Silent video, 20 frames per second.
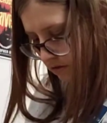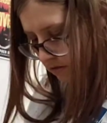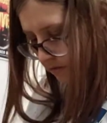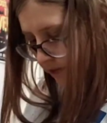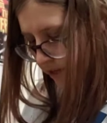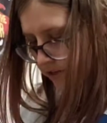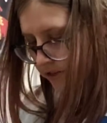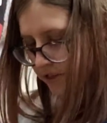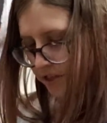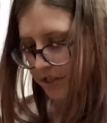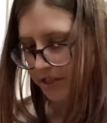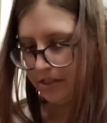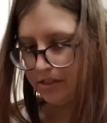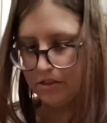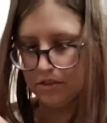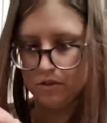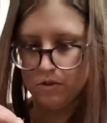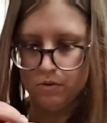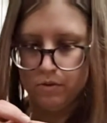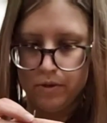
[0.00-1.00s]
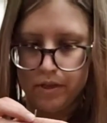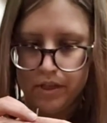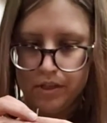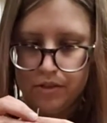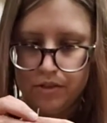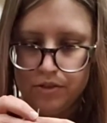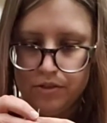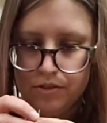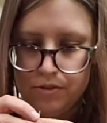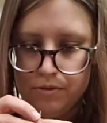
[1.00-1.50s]
We are just going
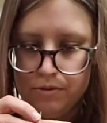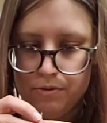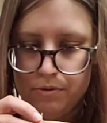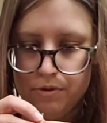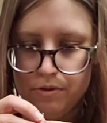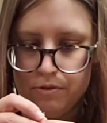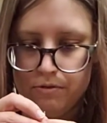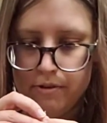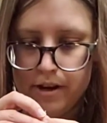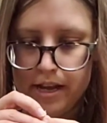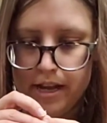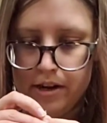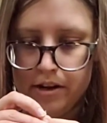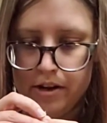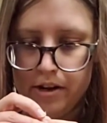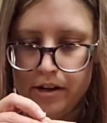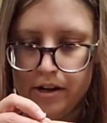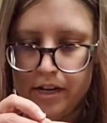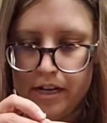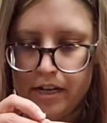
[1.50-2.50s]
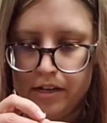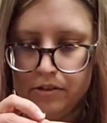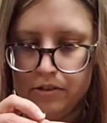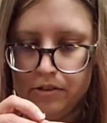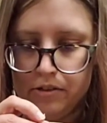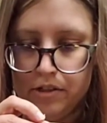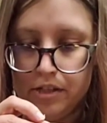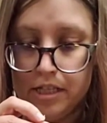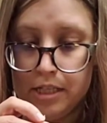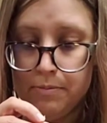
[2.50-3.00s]
to thread our needle.
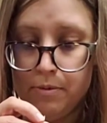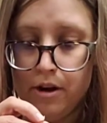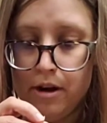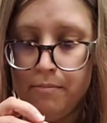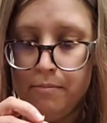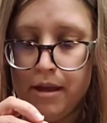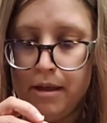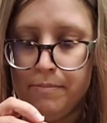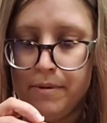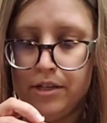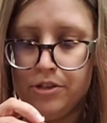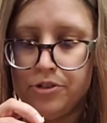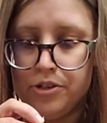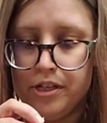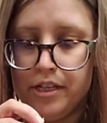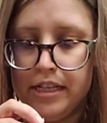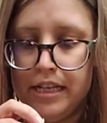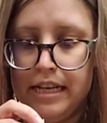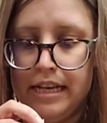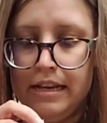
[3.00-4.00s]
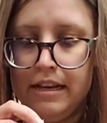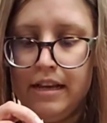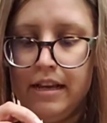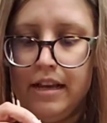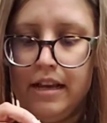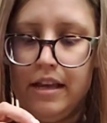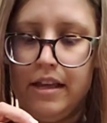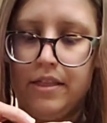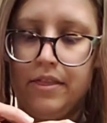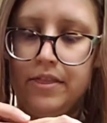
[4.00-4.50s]
This part might be tricky.
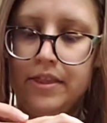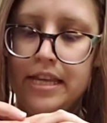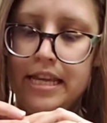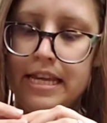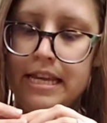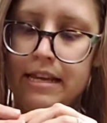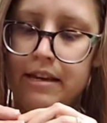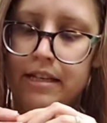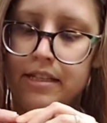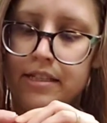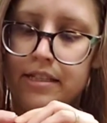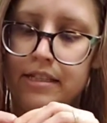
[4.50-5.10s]
The